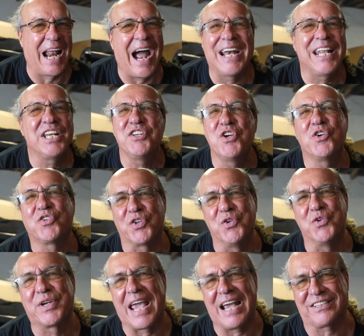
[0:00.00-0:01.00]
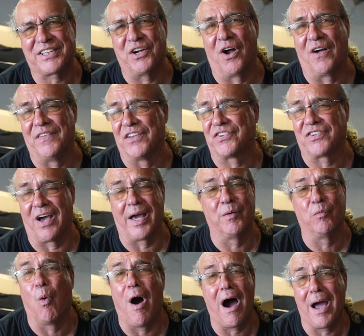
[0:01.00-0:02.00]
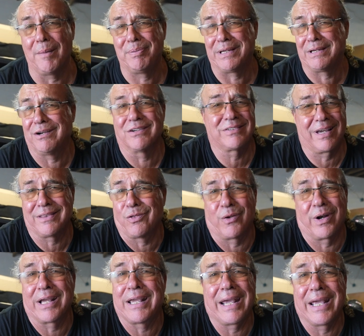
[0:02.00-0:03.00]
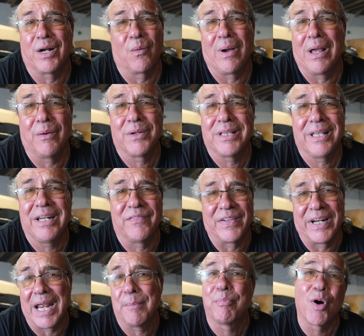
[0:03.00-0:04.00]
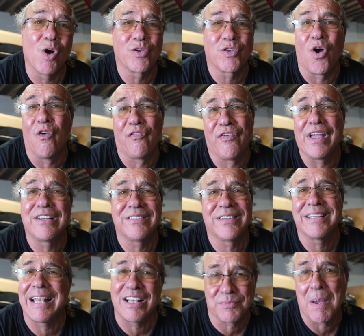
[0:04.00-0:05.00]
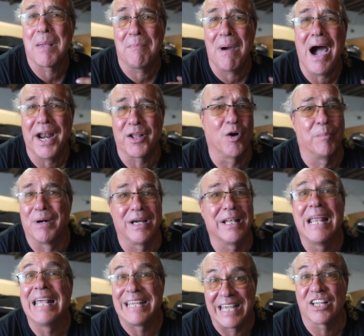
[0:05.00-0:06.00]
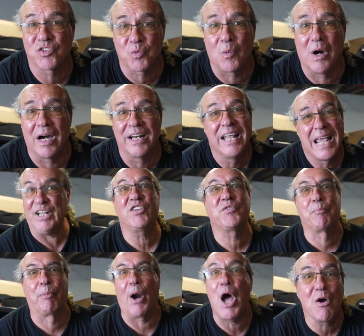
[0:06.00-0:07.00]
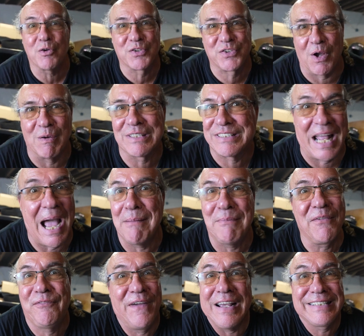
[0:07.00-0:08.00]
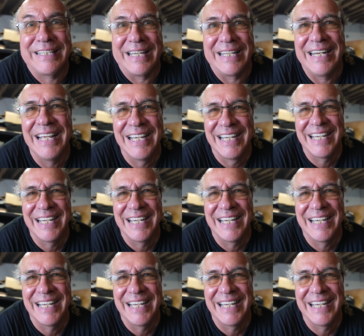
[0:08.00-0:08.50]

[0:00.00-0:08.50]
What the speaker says: I didn't use a new gasket on this side. Why? Because I thought I could get away with it. If it ain't broke, don't fix it. That's my motto. But guess what? It's broke, so it's time to fix it.